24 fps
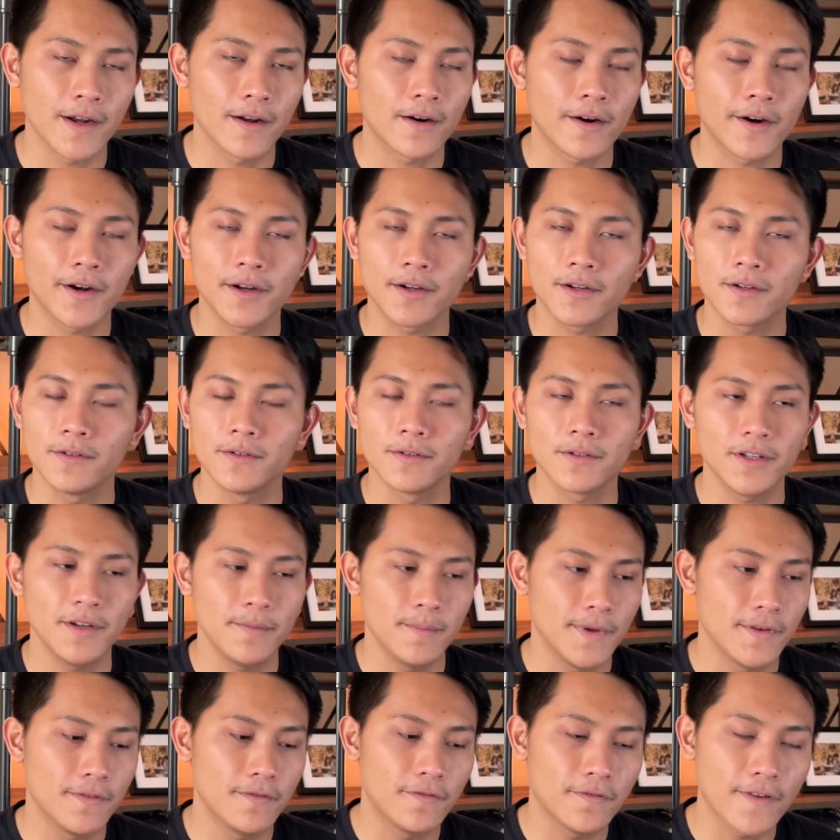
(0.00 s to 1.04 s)
An article could
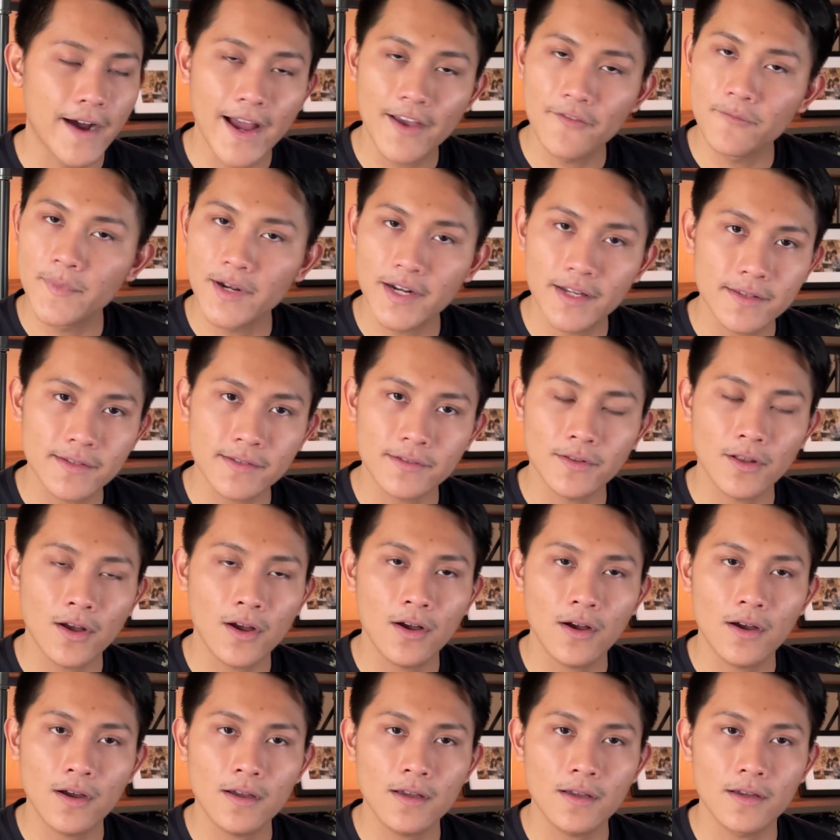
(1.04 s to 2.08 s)
be 5 minutes
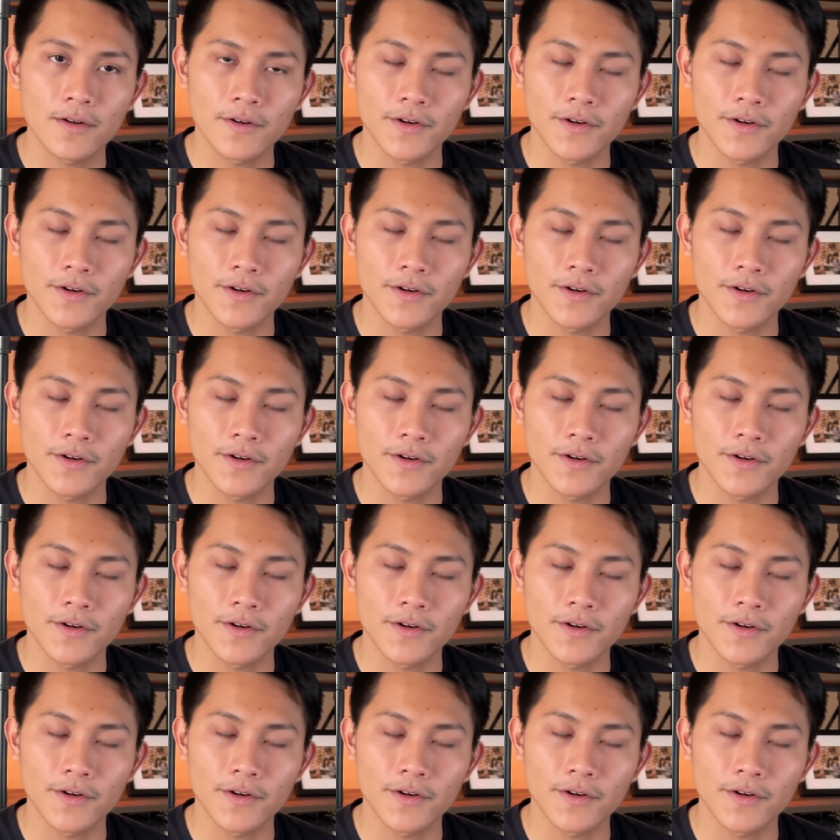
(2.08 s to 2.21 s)
long,